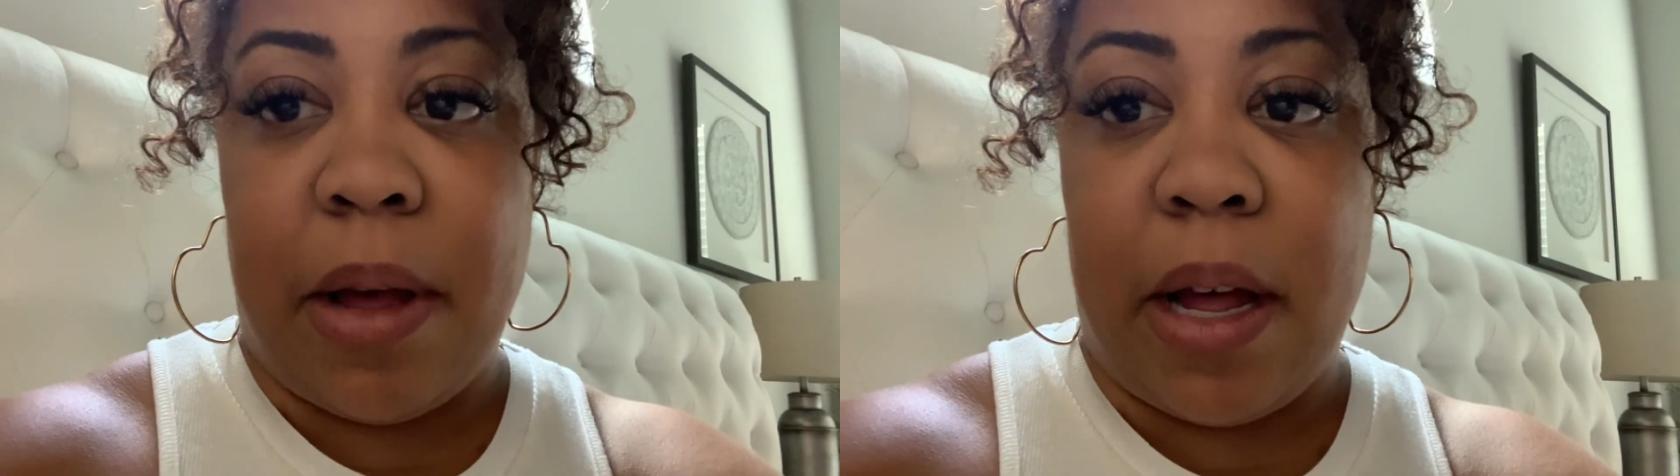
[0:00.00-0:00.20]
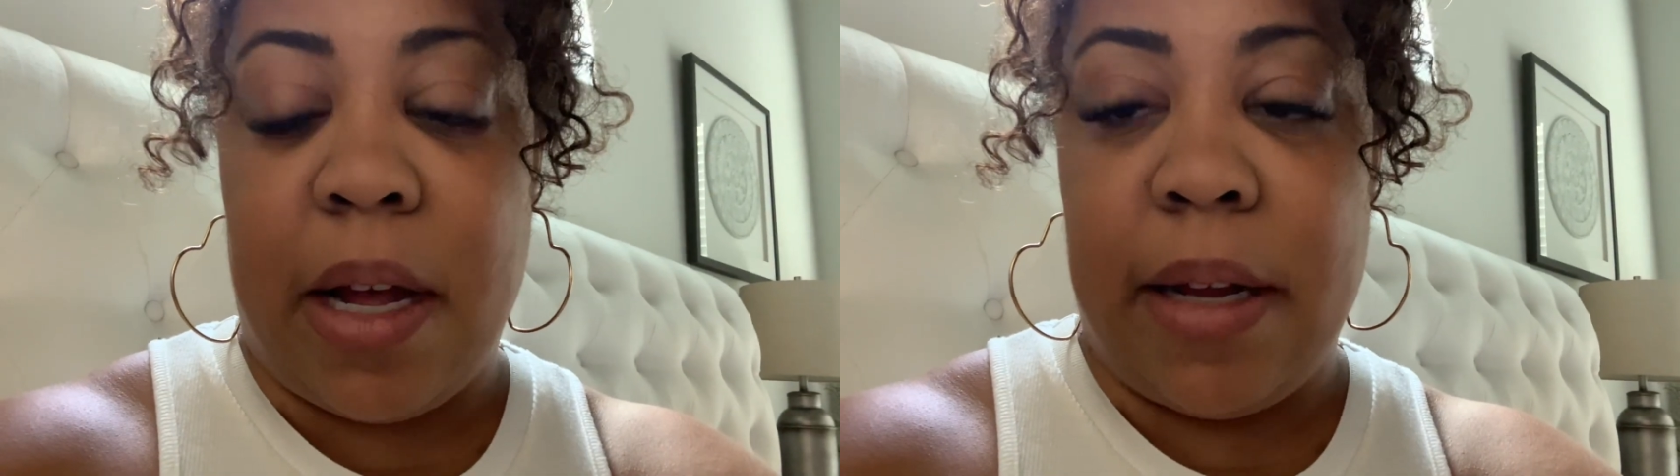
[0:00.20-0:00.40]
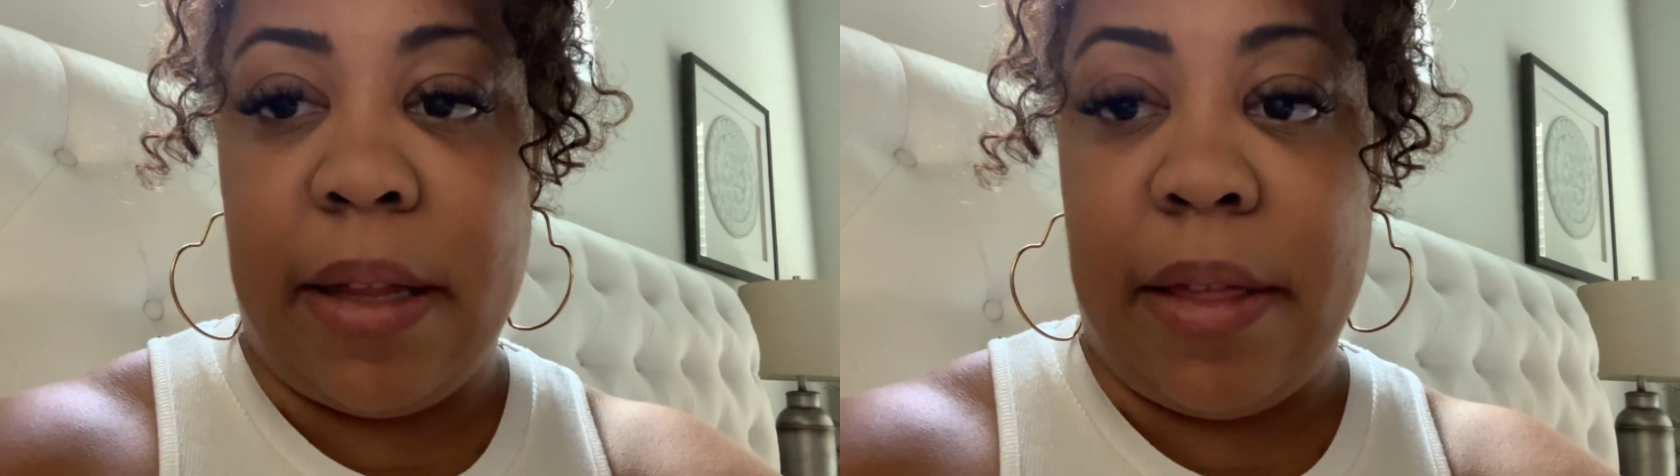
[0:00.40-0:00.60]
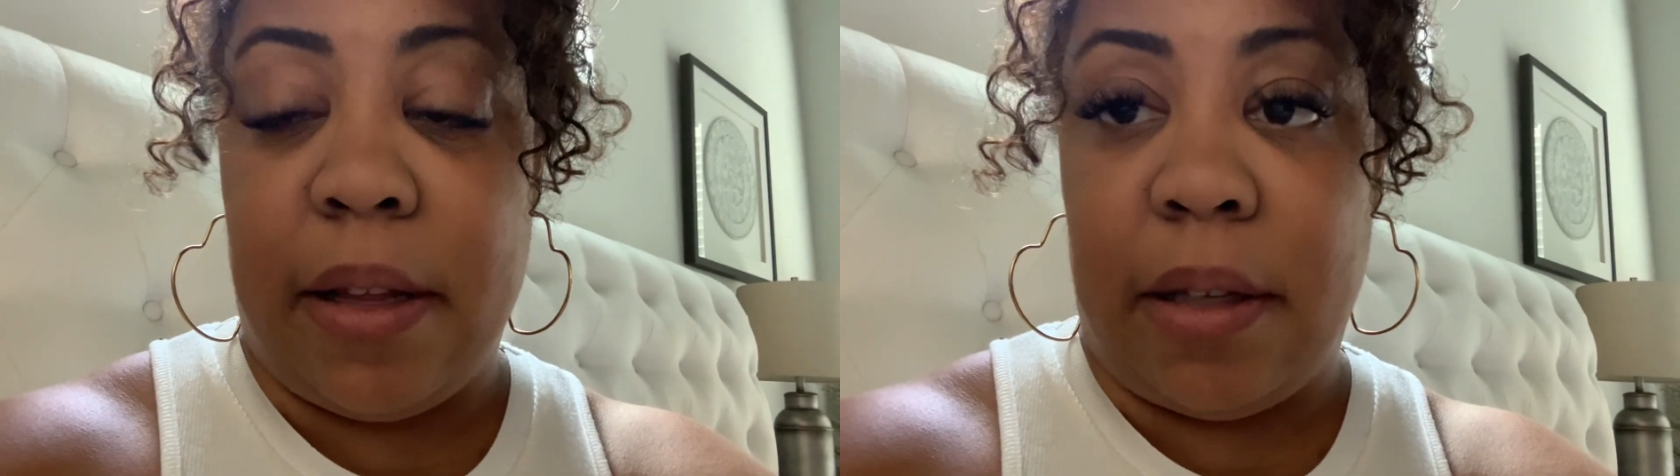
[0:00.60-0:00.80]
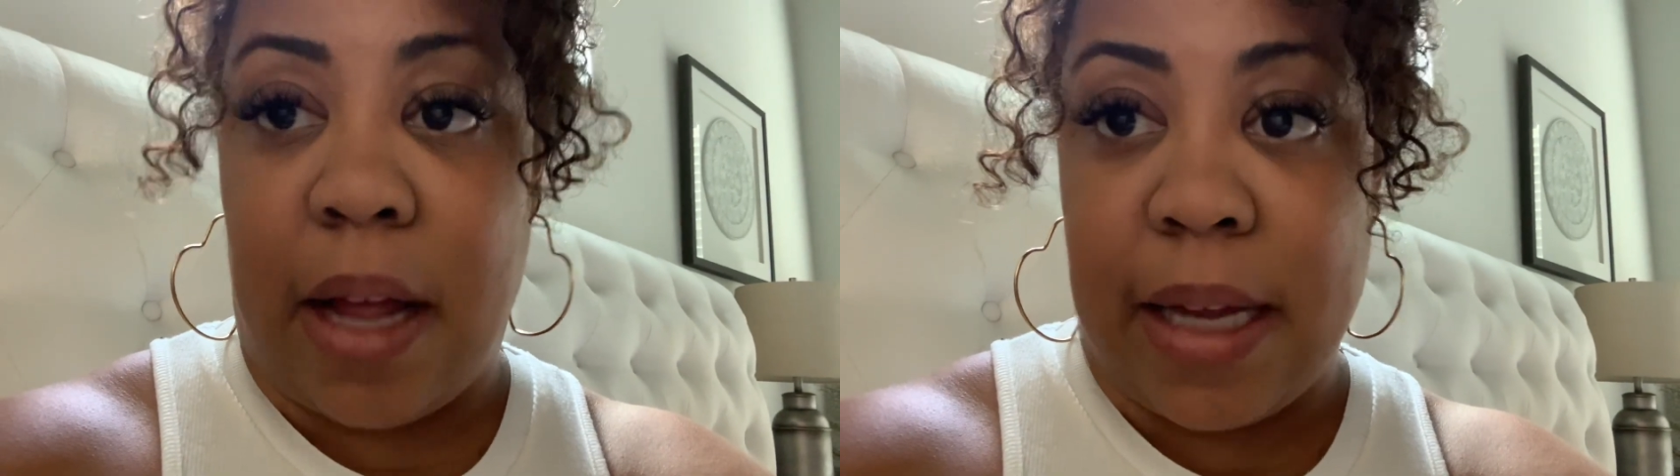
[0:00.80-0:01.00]
on the
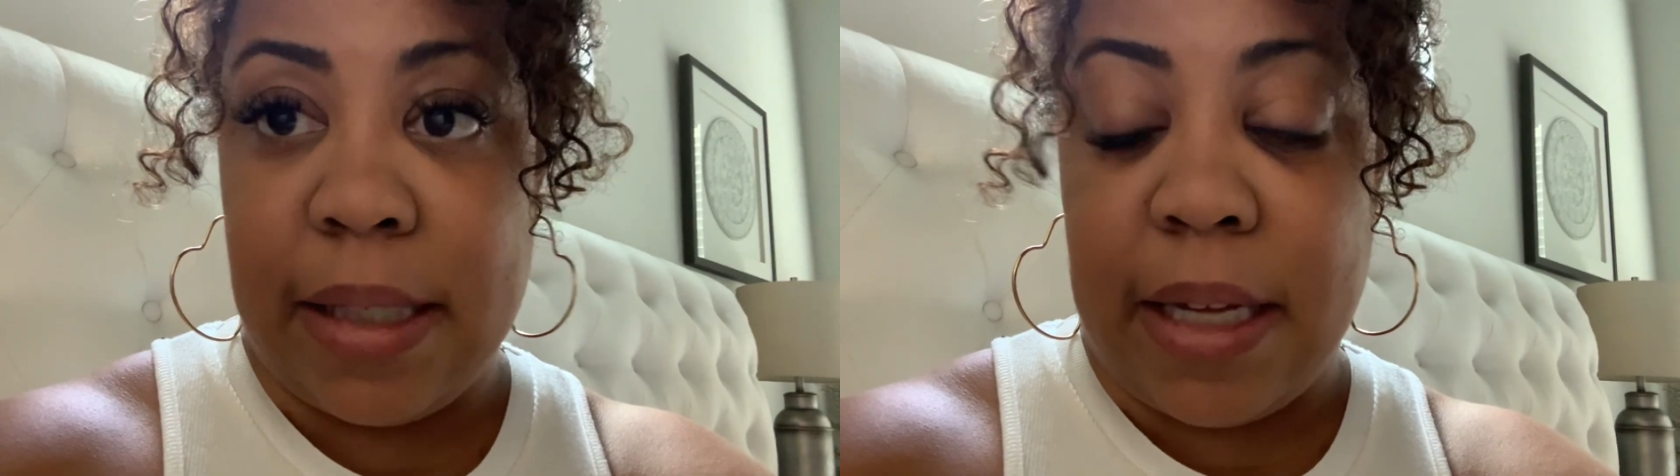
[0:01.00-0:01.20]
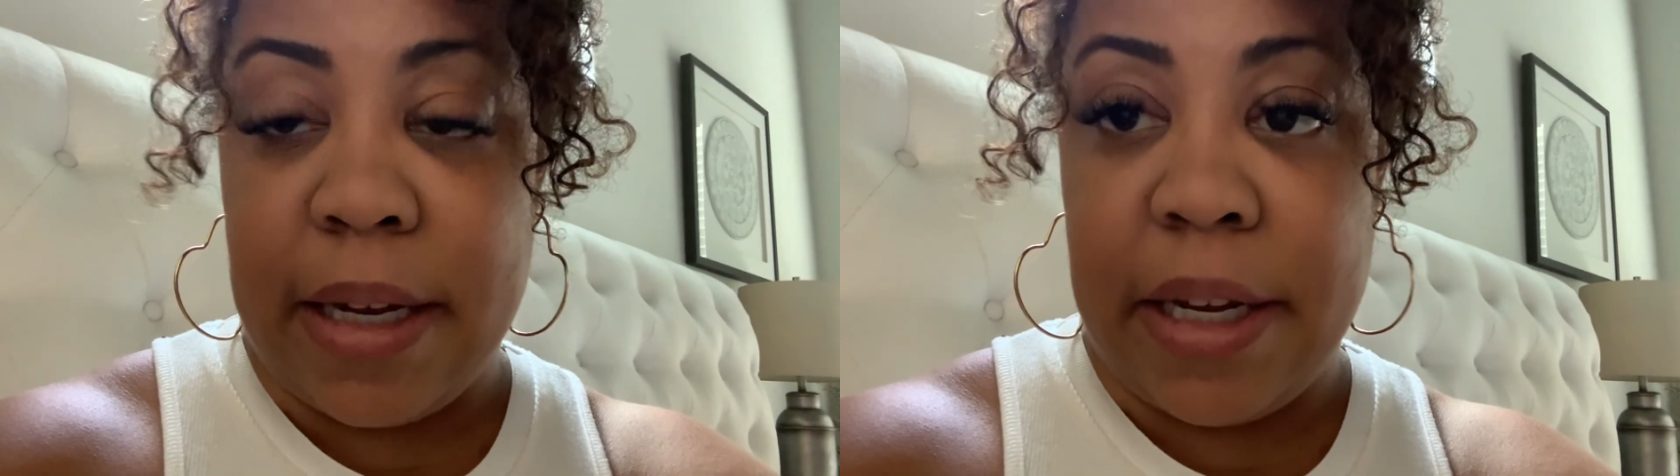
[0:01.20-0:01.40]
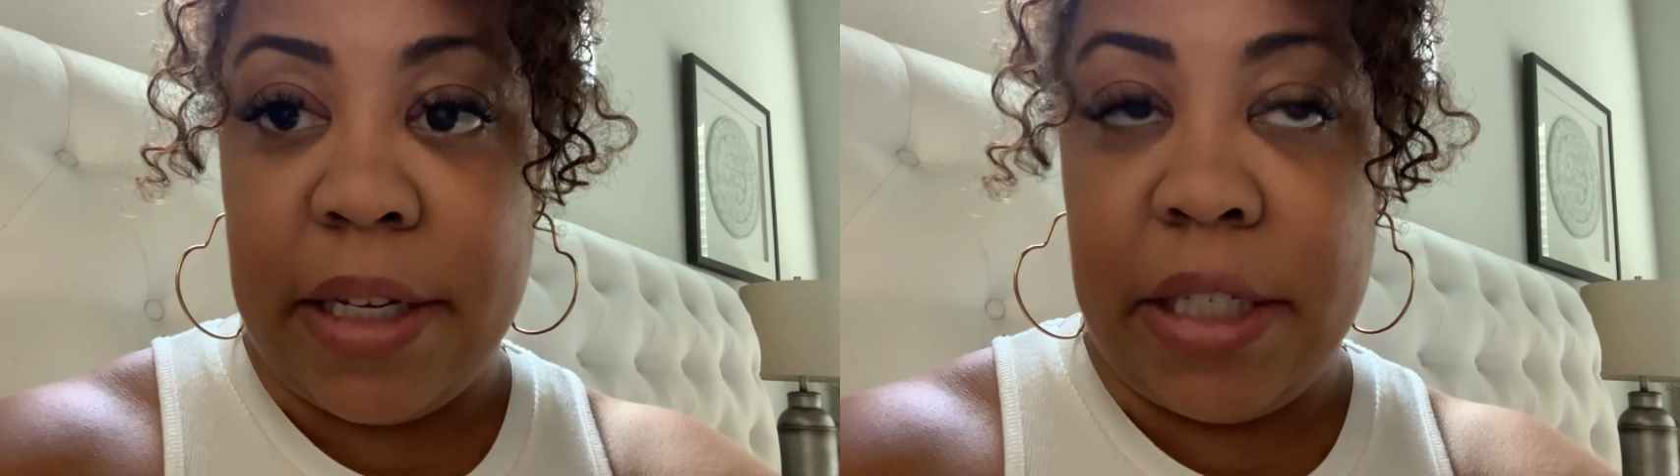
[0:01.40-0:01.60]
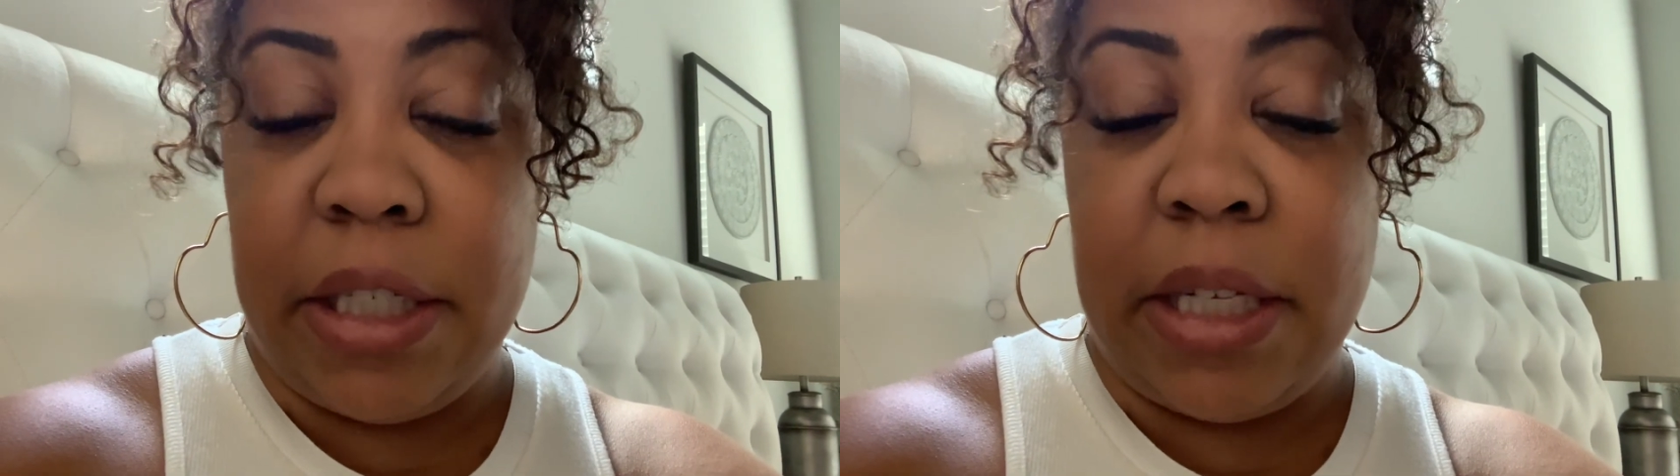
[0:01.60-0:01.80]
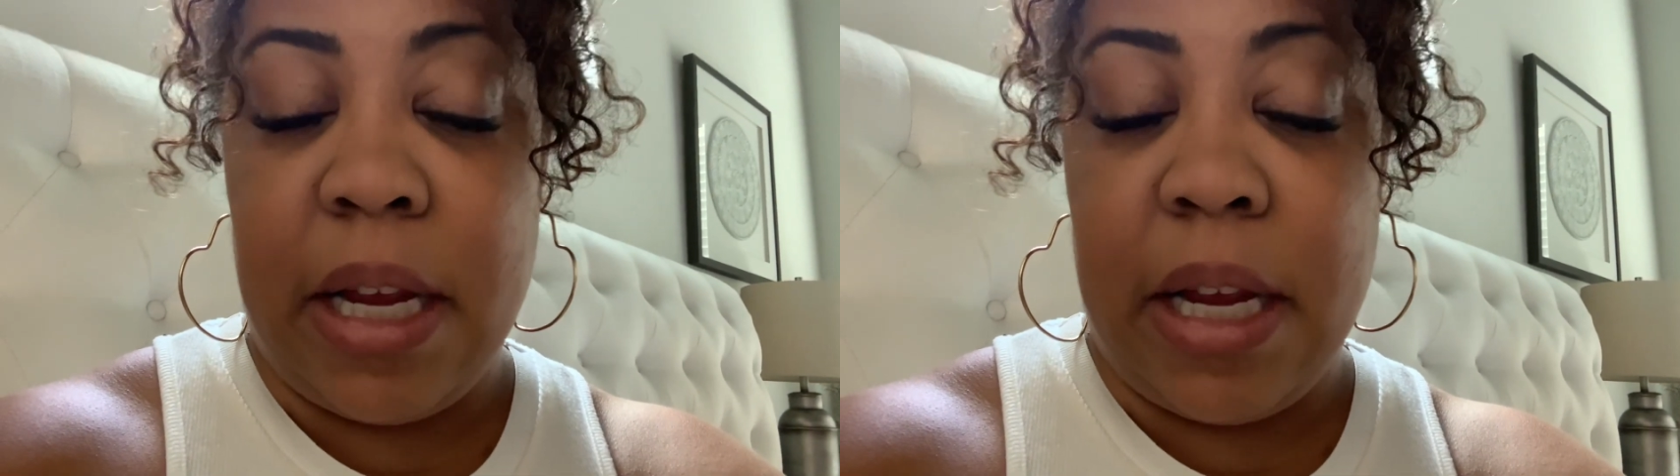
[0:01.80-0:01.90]
lost luggage.